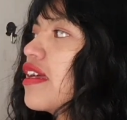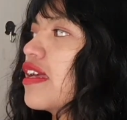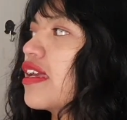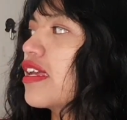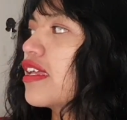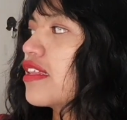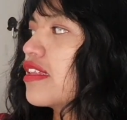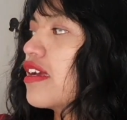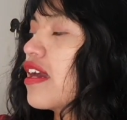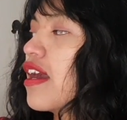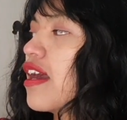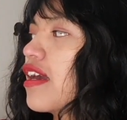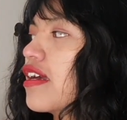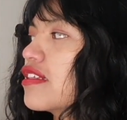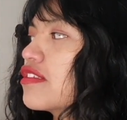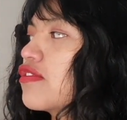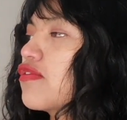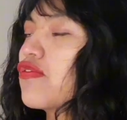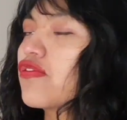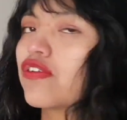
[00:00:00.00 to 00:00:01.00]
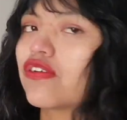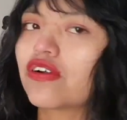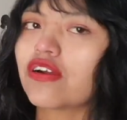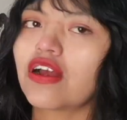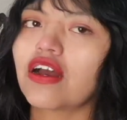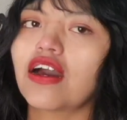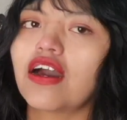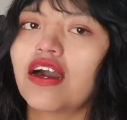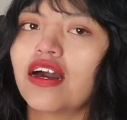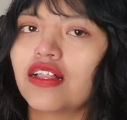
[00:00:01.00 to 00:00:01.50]
it has 4
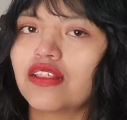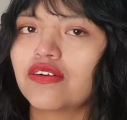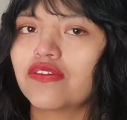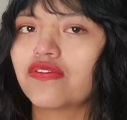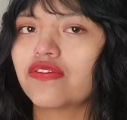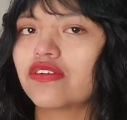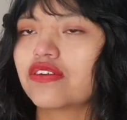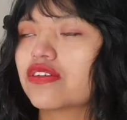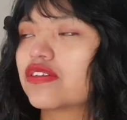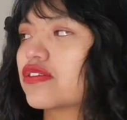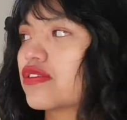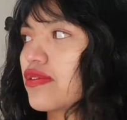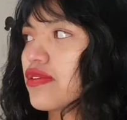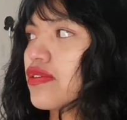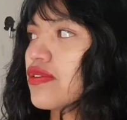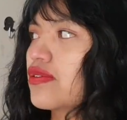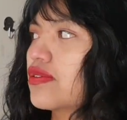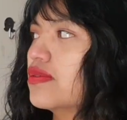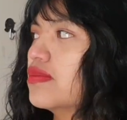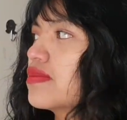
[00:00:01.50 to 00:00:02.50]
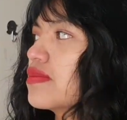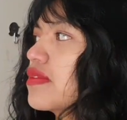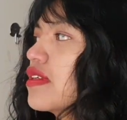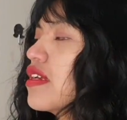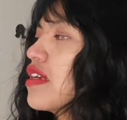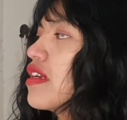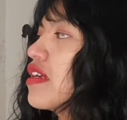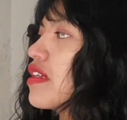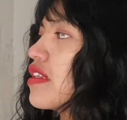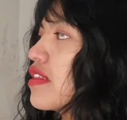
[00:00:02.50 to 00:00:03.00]
allophones too.
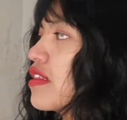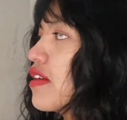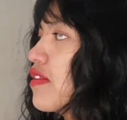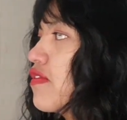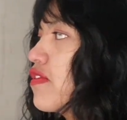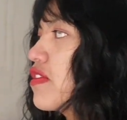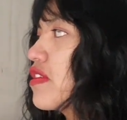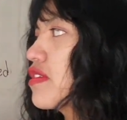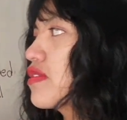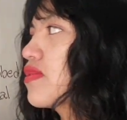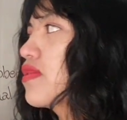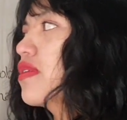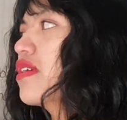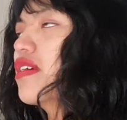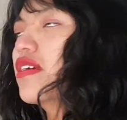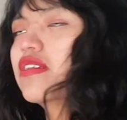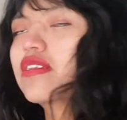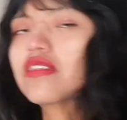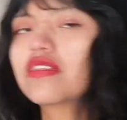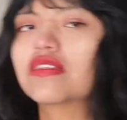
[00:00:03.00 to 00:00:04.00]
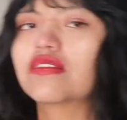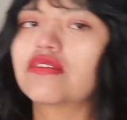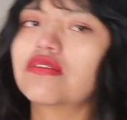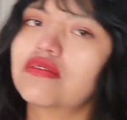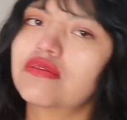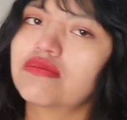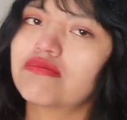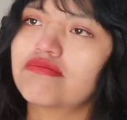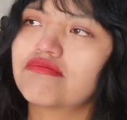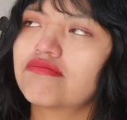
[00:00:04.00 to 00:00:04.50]
The first one
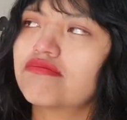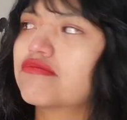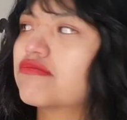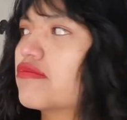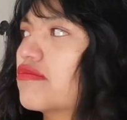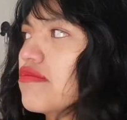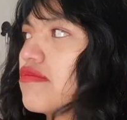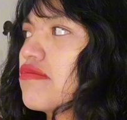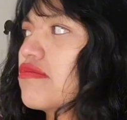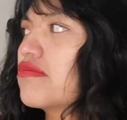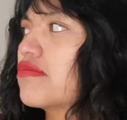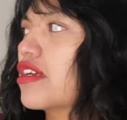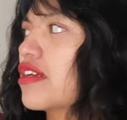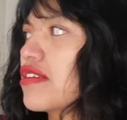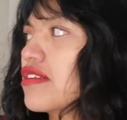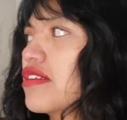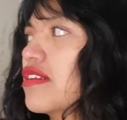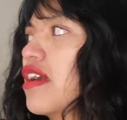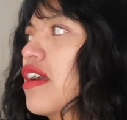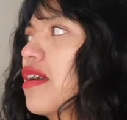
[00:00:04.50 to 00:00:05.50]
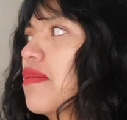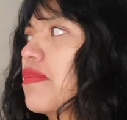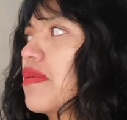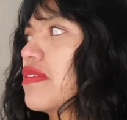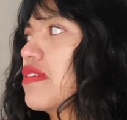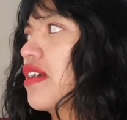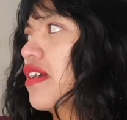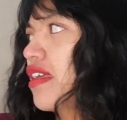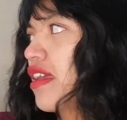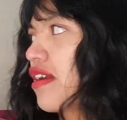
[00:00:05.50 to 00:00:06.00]
doesn't have a
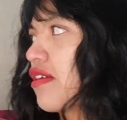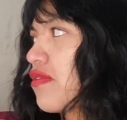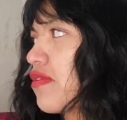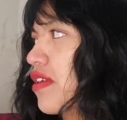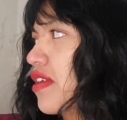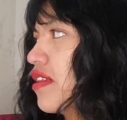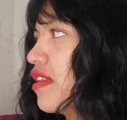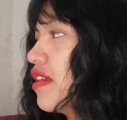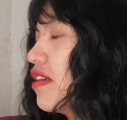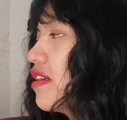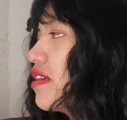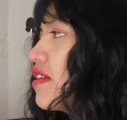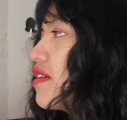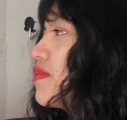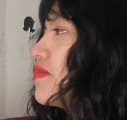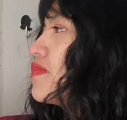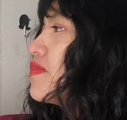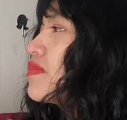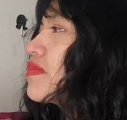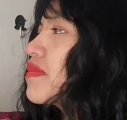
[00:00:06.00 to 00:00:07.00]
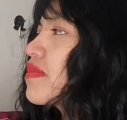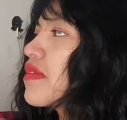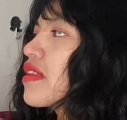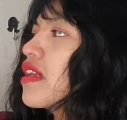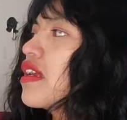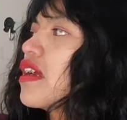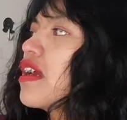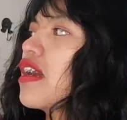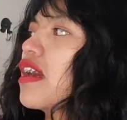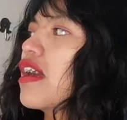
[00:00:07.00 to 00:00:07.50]
diacritic,
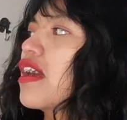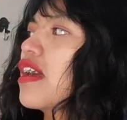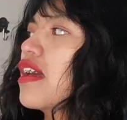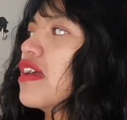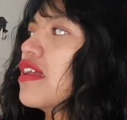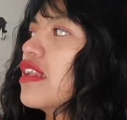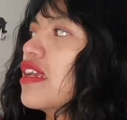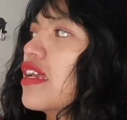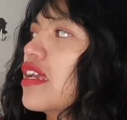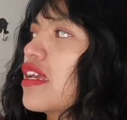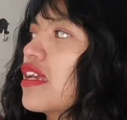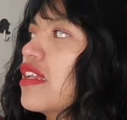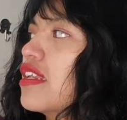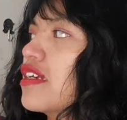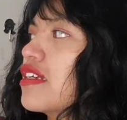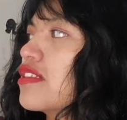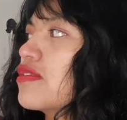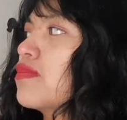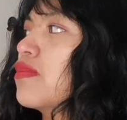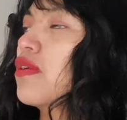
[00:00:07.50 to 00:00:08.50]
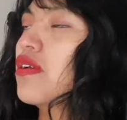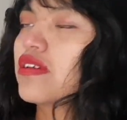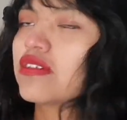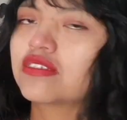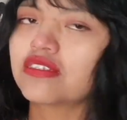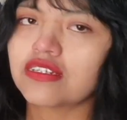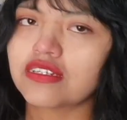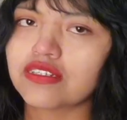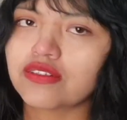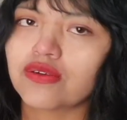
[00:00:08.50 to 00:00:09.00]
and it is
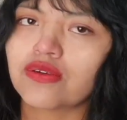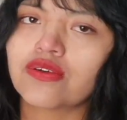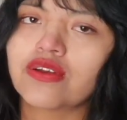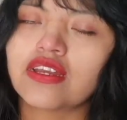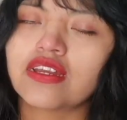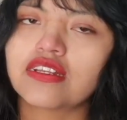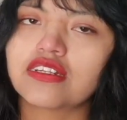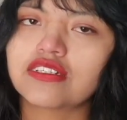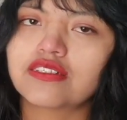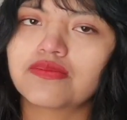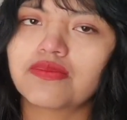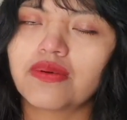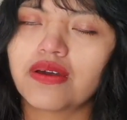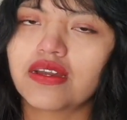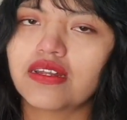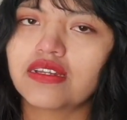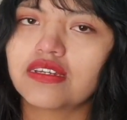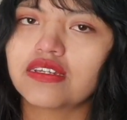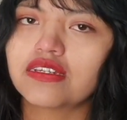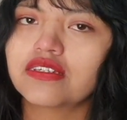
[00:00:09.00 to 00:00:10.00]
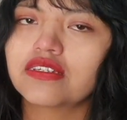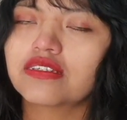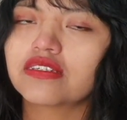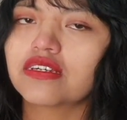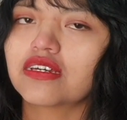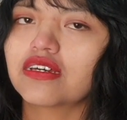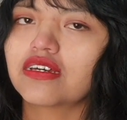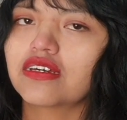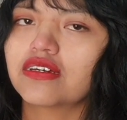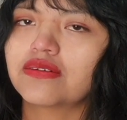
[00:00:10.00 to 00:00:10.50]
voiced, or in Spanish,
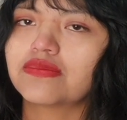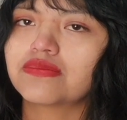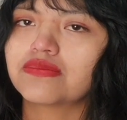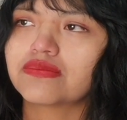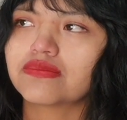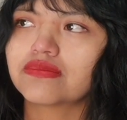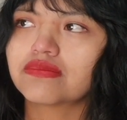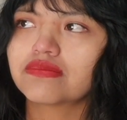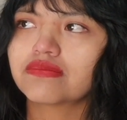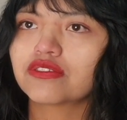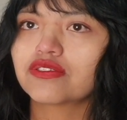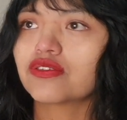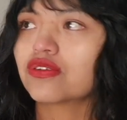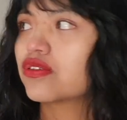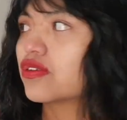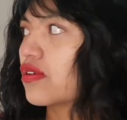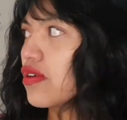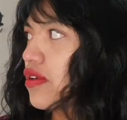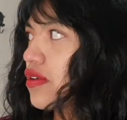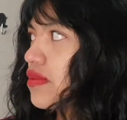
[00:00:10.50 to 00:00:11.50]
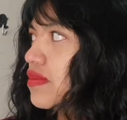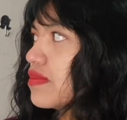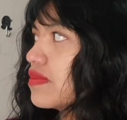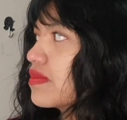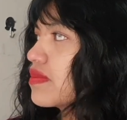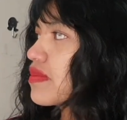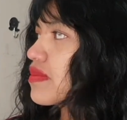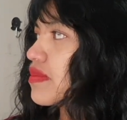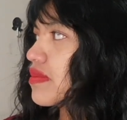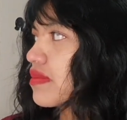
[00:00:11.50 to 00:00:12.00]
sonoro.
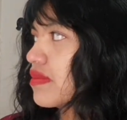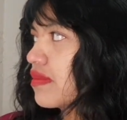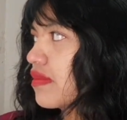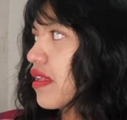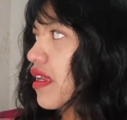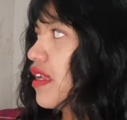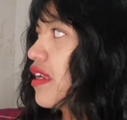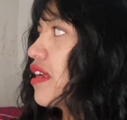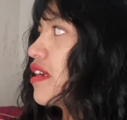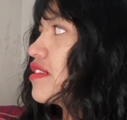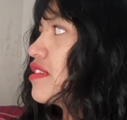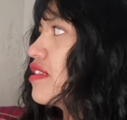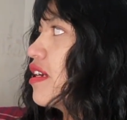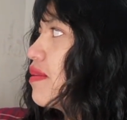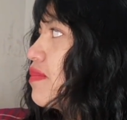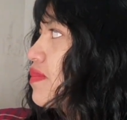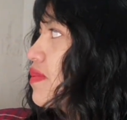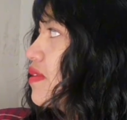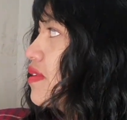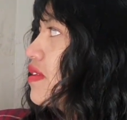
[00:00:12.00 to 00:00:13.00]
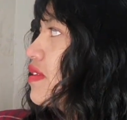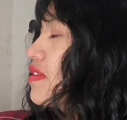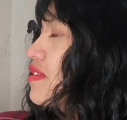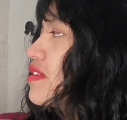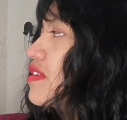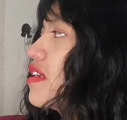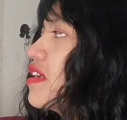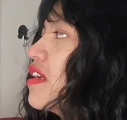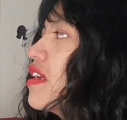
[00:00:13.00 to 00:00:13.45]
In examples,